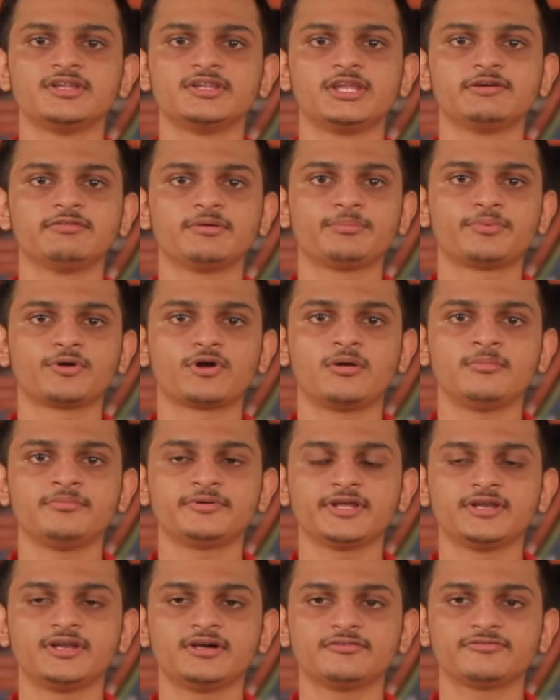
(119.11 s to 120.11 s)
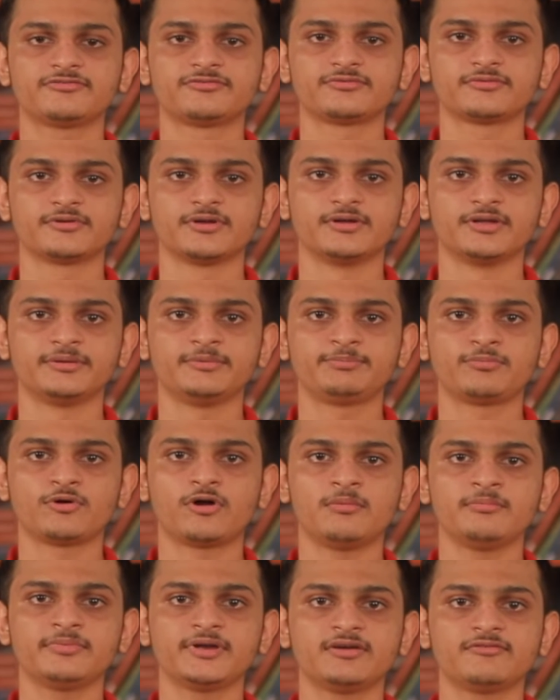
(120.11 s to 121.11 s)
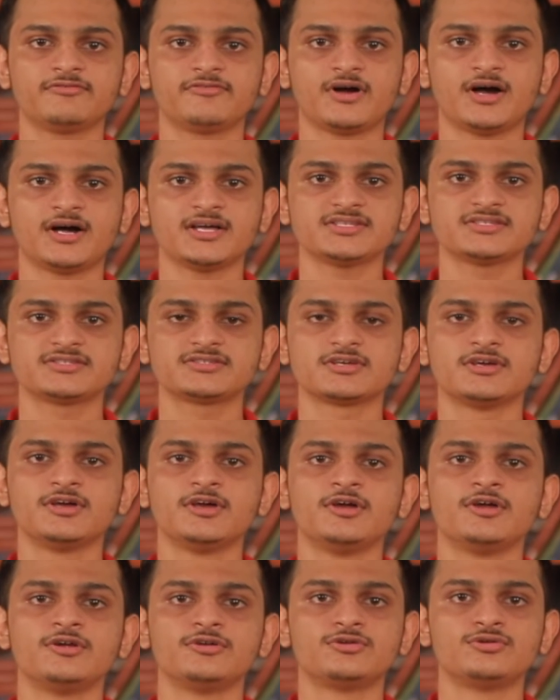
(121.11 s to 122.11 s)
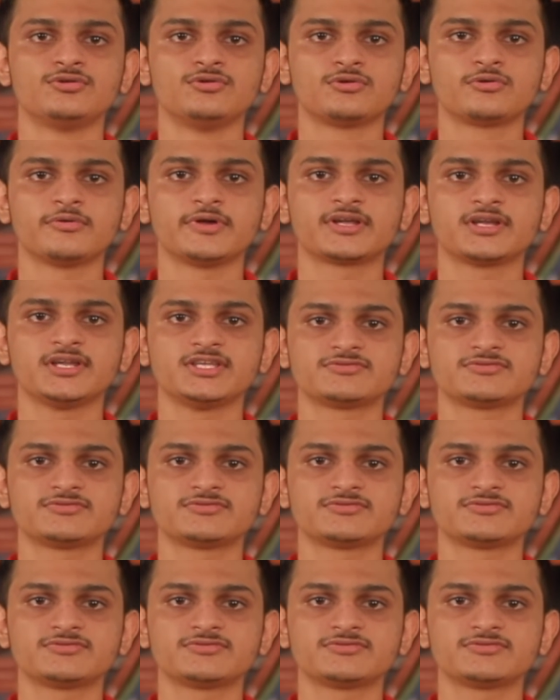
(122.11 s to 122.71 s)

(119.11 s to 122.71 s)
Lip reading: They were prompt and fast to quickly